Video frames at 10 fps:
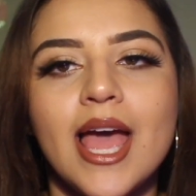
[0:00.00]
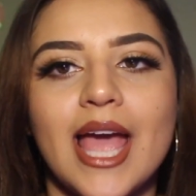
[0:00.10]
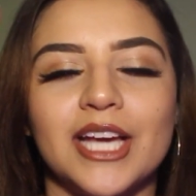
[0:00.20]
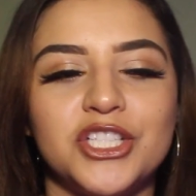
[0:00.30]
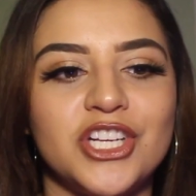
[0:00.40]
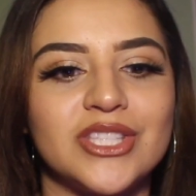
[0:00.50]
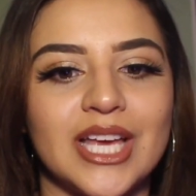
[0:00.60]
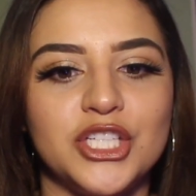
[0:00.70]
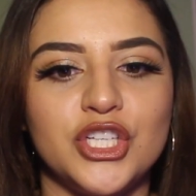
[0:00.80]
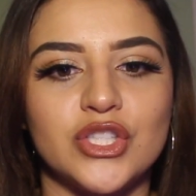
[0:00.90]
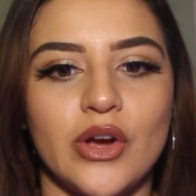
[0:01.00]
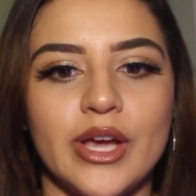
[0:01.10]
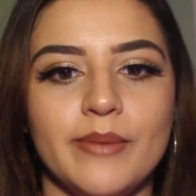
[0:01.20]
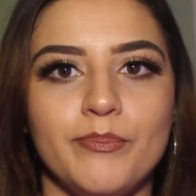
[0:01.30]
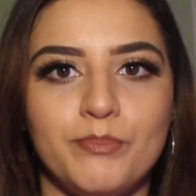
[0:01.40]
And she said she saw
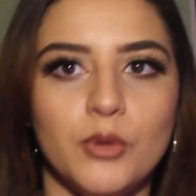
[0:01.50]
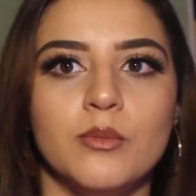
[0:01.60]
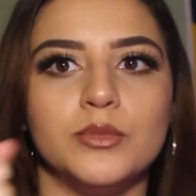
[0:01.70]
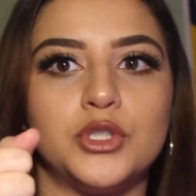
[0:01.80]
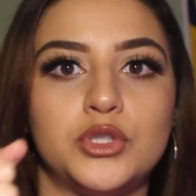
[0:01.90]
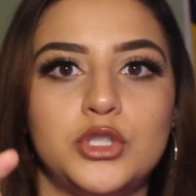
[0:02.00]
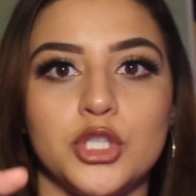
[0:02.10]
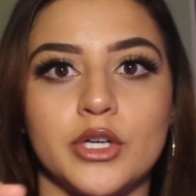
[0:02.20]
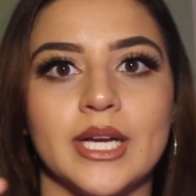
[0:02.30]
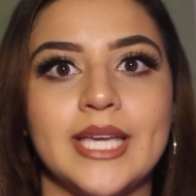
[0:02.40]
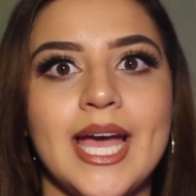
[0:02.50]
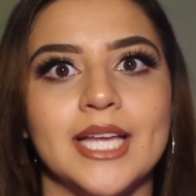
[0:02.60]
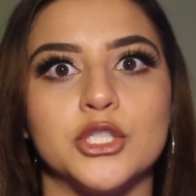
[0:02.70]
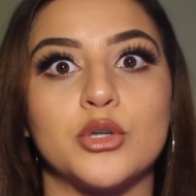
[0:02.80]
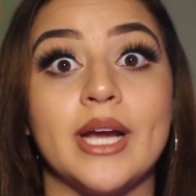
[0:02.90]
it, boom, jerk
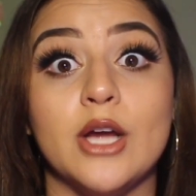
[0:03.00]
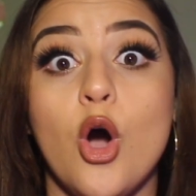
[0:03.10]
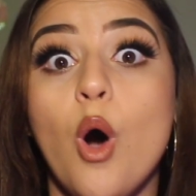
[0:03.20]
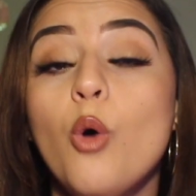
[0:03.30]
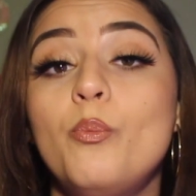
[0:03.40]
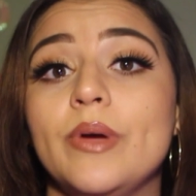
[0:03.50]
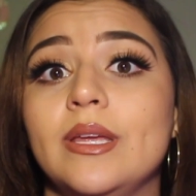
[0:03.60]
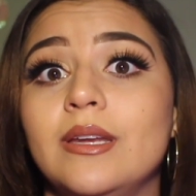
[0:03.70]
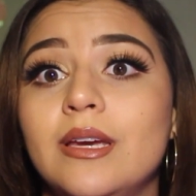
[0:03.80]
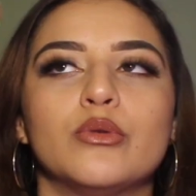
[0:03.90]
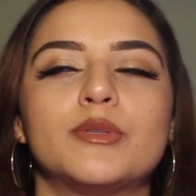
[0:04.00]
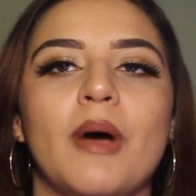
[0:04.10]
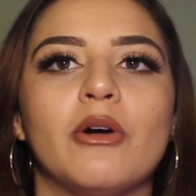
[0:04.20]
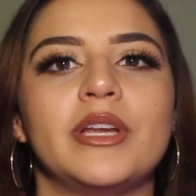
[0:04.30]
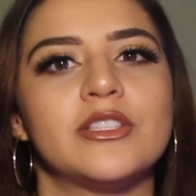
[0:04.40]
again, trying to open. Those
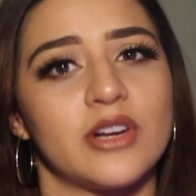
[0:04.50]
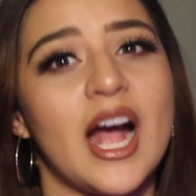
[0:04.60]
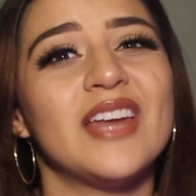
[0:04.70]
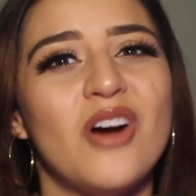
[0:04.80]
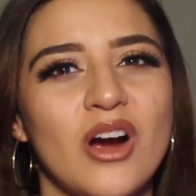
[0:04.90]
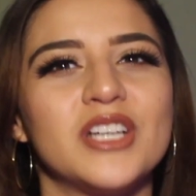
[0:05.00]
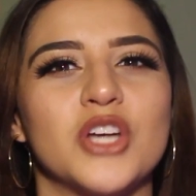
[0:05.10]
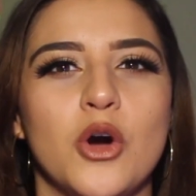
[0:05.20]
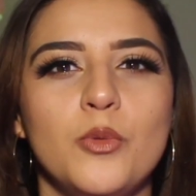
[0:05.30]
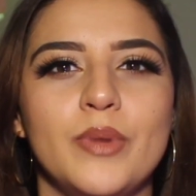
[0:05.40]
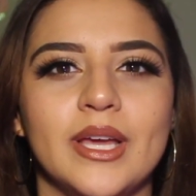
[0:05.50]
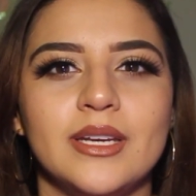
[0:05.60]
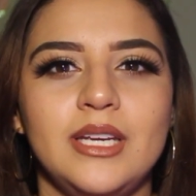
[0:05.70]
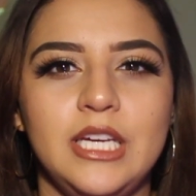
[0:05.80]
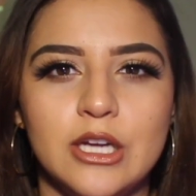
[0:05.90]
balconies are kind of hard to
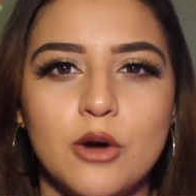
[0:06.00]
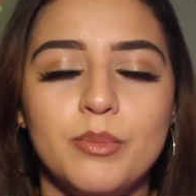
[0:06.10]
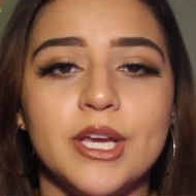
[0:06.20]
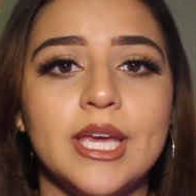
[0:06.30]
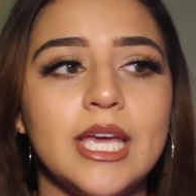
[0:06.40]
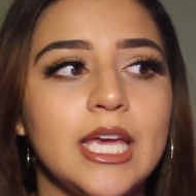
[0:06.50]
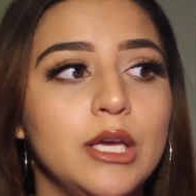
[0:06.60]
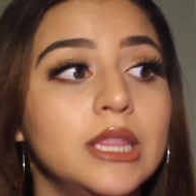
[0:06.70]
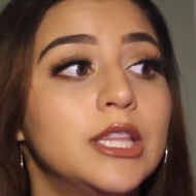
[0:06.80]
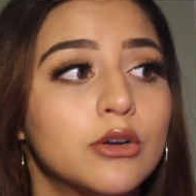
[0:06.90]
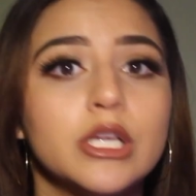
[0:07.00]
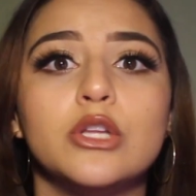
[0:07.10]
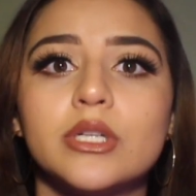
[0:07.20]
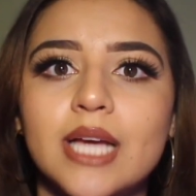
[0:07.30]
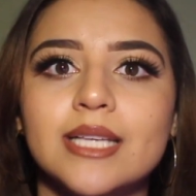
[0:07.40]
open, you know, but it literally
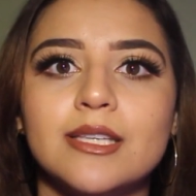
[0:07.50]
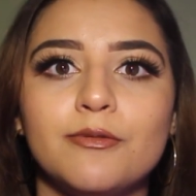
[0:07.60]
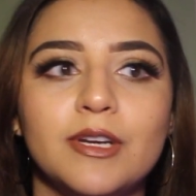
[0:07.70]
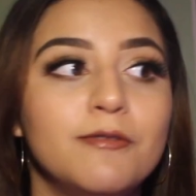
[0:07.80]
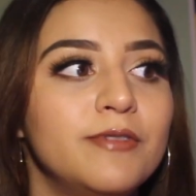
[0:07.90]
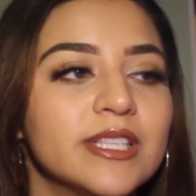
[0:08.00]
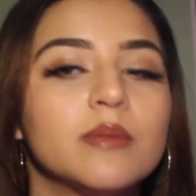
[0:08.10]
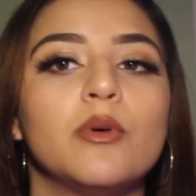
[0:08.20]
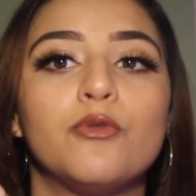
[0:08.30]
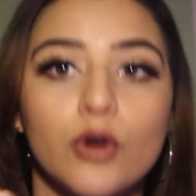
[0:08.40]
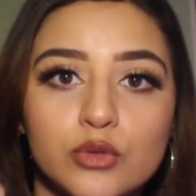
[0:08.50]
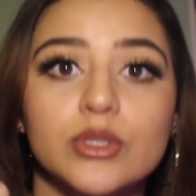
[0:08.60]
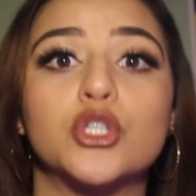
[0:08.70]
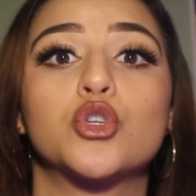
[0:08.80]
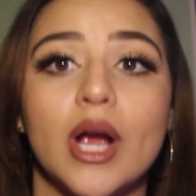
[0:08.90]
looked as if an invisible force
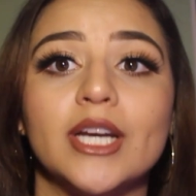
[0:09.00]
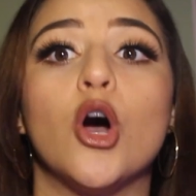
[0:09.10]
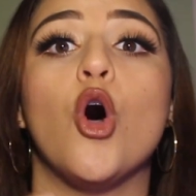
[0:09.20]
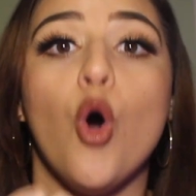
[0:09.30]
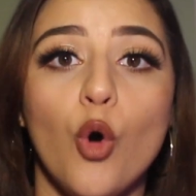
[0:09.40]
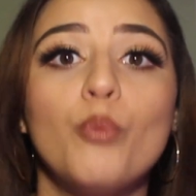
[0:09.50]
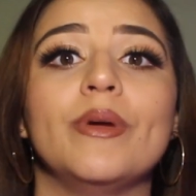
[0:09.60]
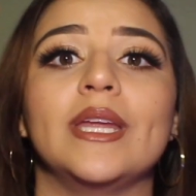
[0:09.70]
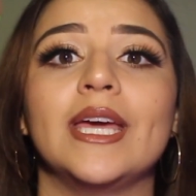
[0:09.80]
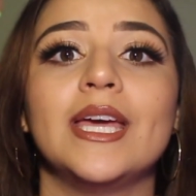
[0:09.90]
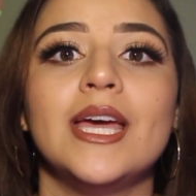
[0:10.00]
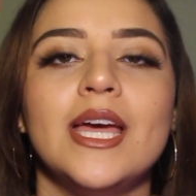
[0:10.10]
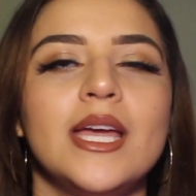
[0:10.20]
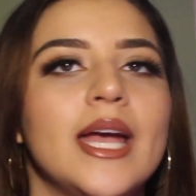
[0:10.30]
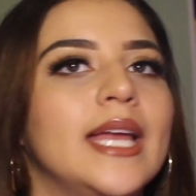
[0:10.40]
was trying to open it.
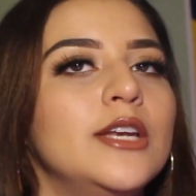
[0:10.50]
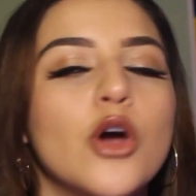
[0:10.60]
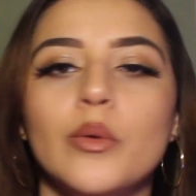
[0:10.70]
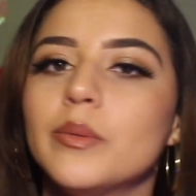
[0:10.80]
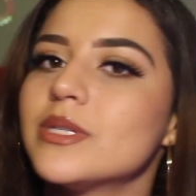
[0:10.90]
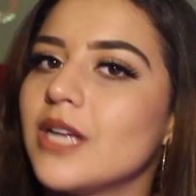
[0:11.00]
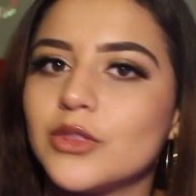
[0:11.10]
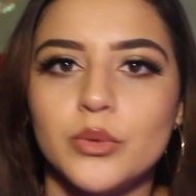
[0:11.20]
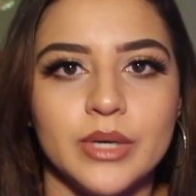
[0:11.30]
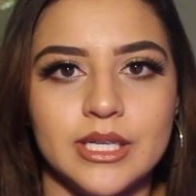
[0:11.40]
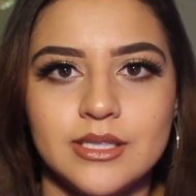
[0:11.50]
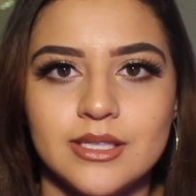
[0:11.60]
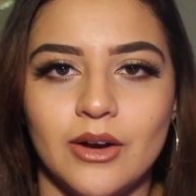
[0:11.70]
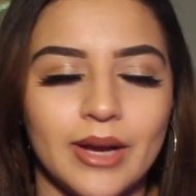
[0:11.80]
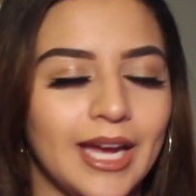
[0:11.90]
And no, it was not the wind,
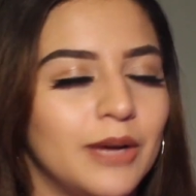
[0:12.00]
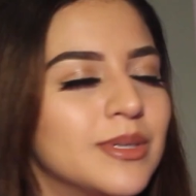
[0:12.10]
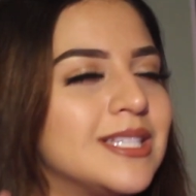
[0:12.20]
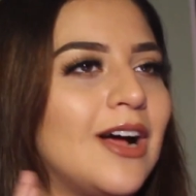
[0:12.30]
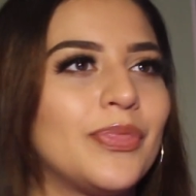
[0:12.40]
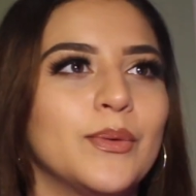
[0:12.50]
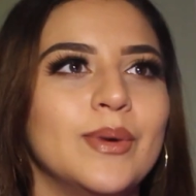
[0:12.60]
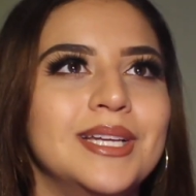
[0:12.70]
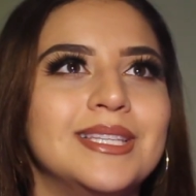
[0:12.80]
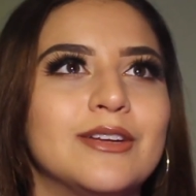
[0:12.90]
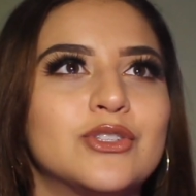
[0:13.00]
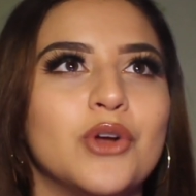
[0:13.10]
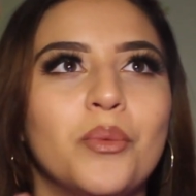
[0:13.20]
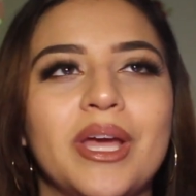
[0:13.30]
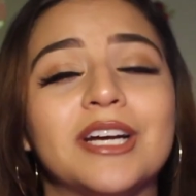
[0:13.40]
okay? It was not the wind. There's
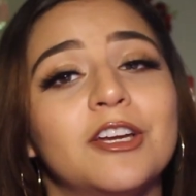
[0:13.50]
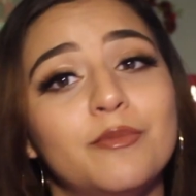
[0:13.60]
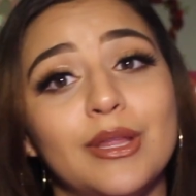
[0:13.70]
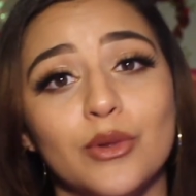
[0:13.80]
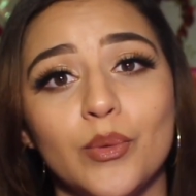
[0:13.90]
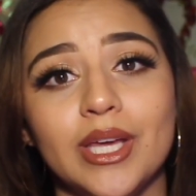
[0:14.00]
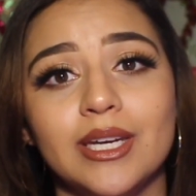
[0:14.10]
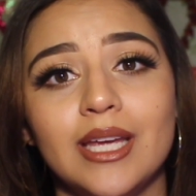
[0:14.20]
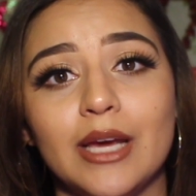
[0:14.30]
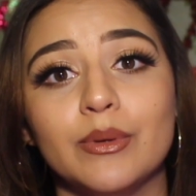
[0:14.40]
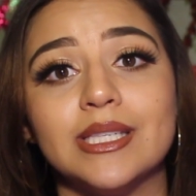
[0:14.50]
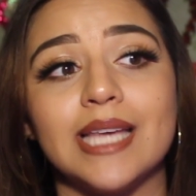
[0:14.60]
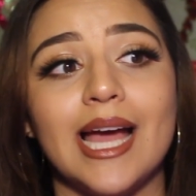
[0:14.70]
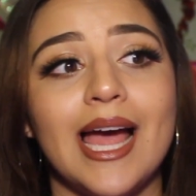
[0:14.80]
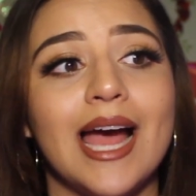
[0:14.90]
no way it could have been the wind. It
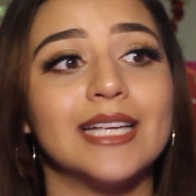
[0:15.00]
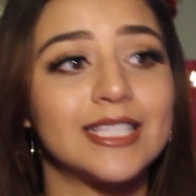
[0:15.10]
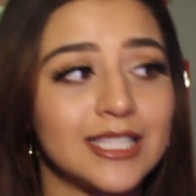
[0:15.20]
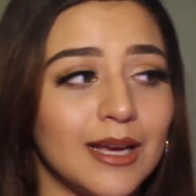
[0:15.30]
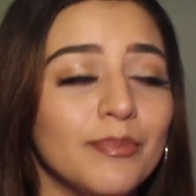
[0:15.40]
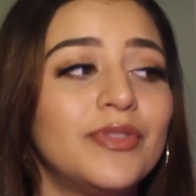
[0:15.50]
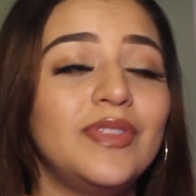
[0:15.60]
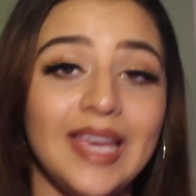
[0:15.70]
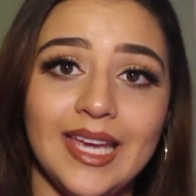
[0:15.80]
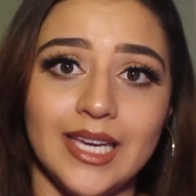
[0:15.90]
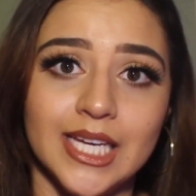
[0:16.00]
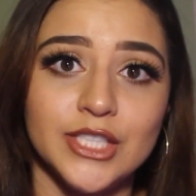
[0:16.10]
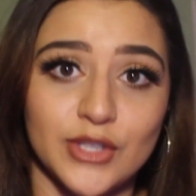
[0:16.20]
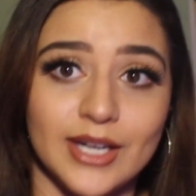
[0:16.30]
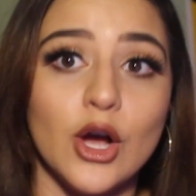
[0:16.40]
was something
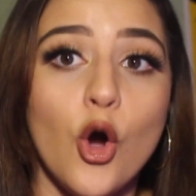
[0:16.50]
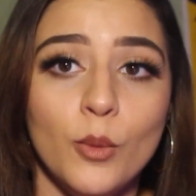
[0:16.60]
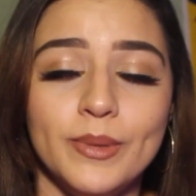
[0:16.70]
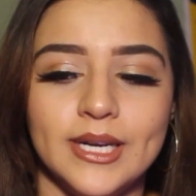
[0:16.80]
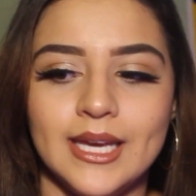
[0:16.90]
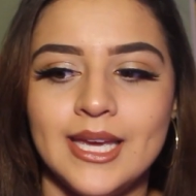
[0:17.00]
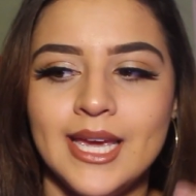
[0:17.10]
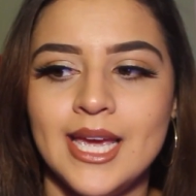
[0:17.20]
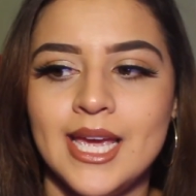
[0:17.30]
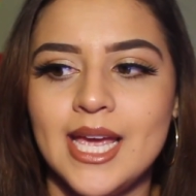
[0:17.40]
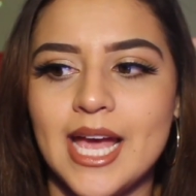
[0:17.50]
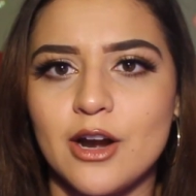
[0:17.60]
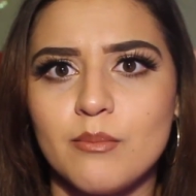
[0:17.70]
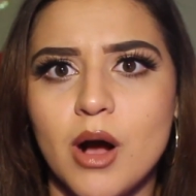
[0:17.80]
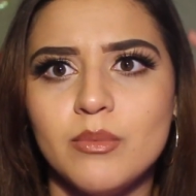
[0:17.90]
trying to open it. And
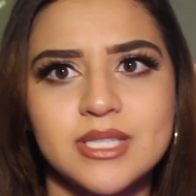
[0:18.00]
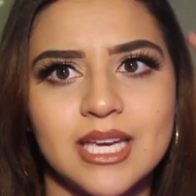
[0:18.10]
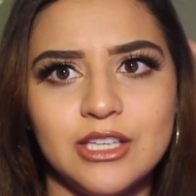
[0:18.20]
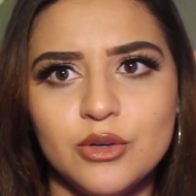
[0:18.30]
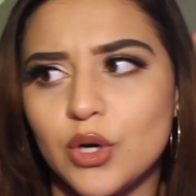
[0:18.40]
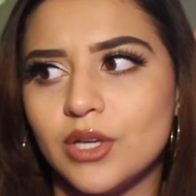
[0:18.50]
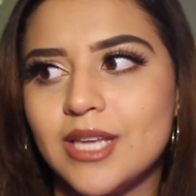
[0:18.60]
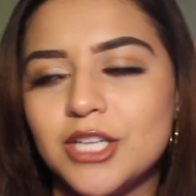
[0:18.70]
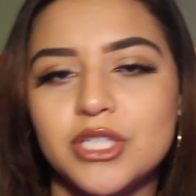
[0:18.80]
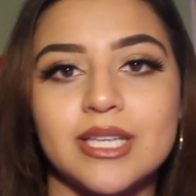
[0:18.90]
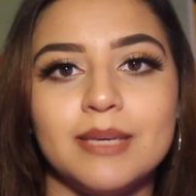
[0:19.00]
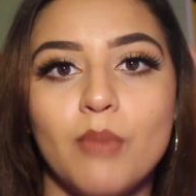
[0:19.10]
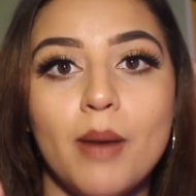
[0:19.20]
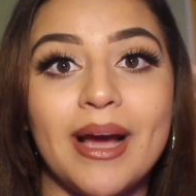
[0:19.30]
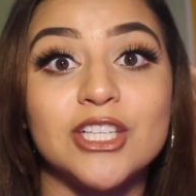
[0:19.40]
her mom was like, you heard that? She's like,
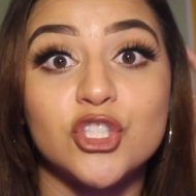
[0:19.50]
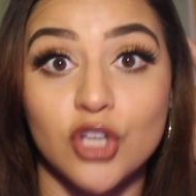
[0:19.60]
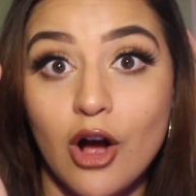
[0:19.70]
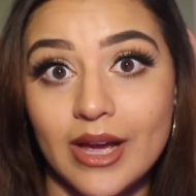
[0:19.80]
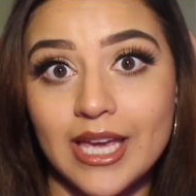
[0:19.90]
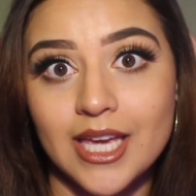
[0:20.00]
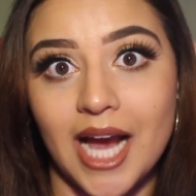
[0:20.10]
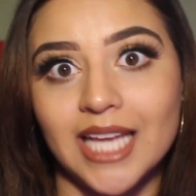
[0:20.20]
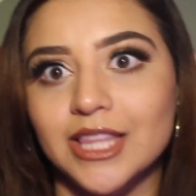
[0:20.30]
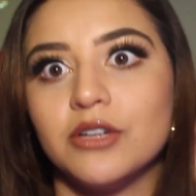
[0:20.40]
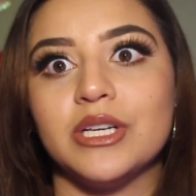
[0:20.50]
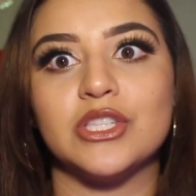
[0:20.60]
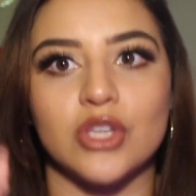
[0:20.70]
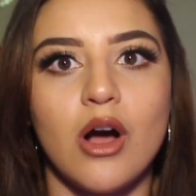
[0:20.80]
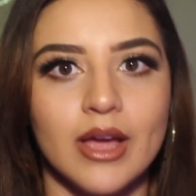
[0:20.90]
mom, I saw it. I literally
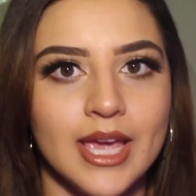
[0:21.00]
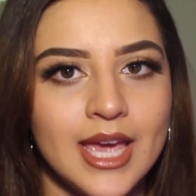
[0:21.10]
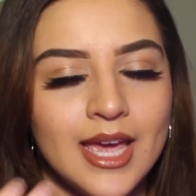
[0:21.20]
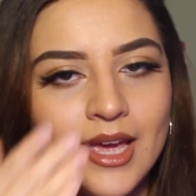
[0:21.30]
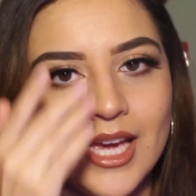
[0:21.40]
saw it.